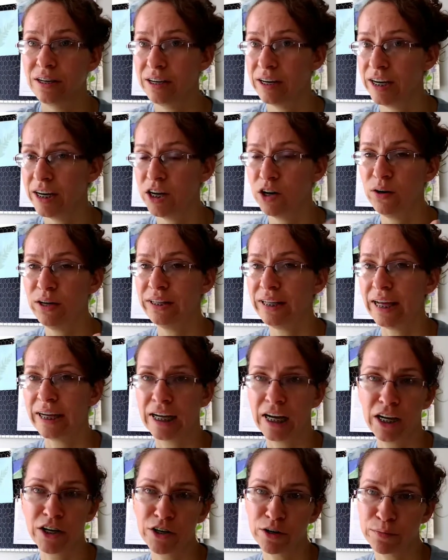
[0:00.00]
you know, in like
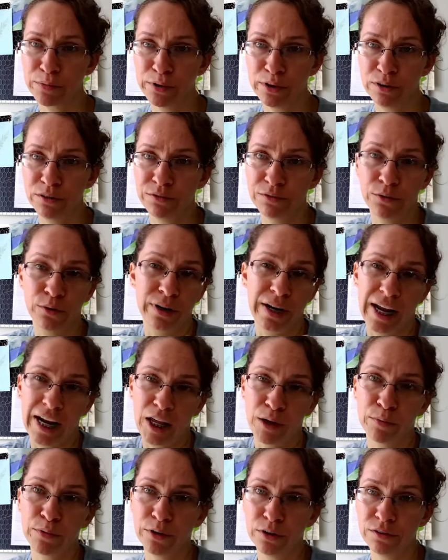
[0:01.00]
100 proof or an
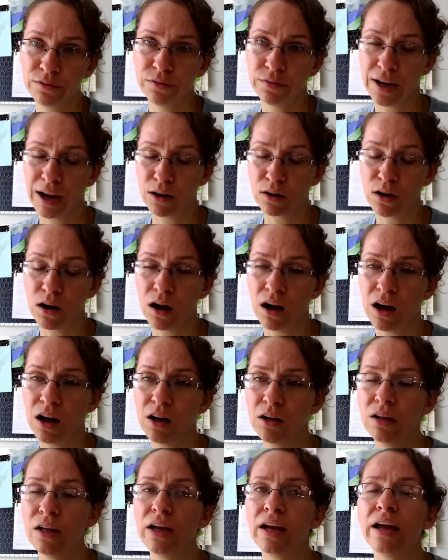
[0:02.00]
80 proof
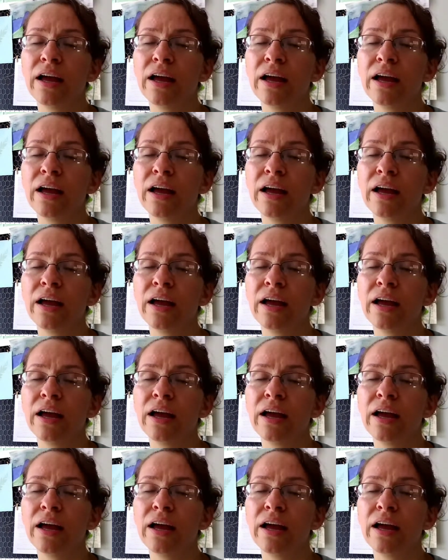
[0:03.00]
alcohol.